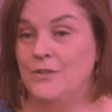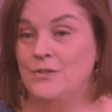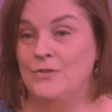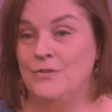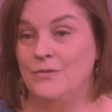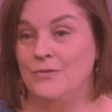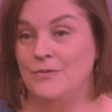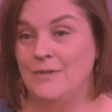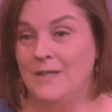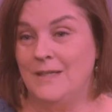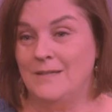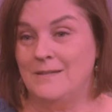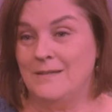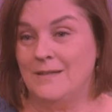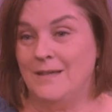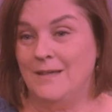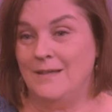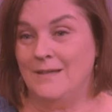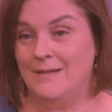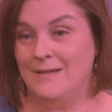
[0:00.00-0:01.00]
June needs a
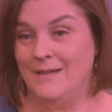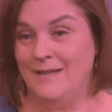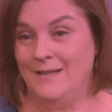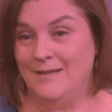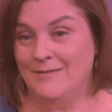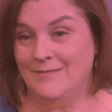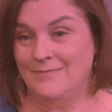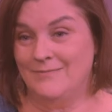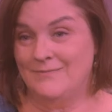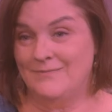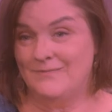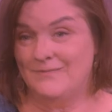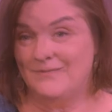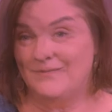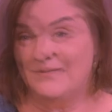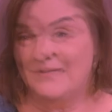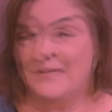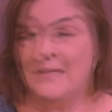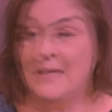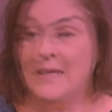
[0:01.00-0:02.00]
kidney.
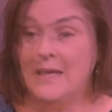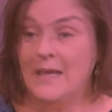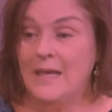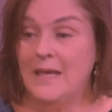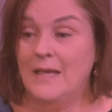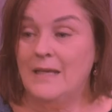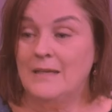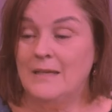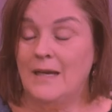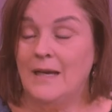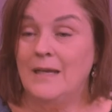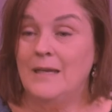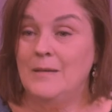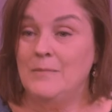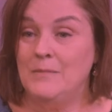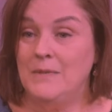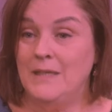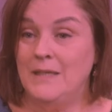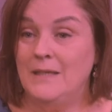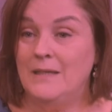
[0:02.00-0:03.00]
And I
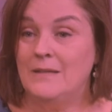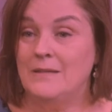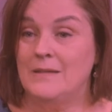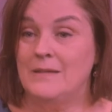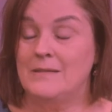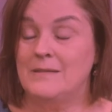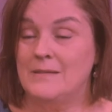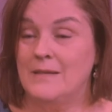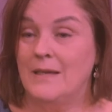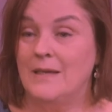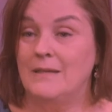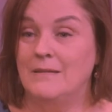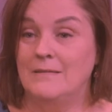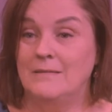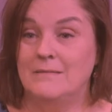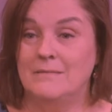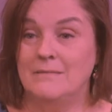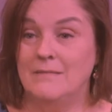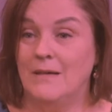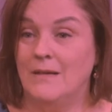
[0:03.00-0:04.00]
immediately said,
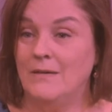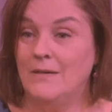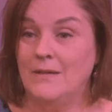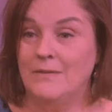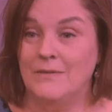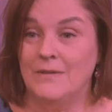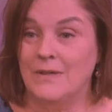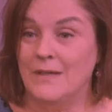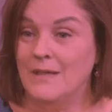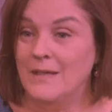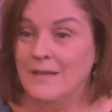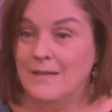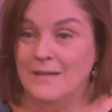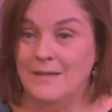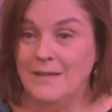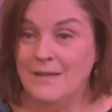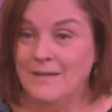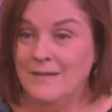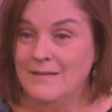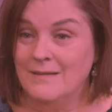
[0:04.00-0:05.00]
I'll give you a
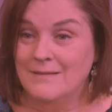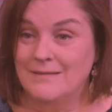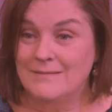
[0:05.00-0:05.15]
kidney.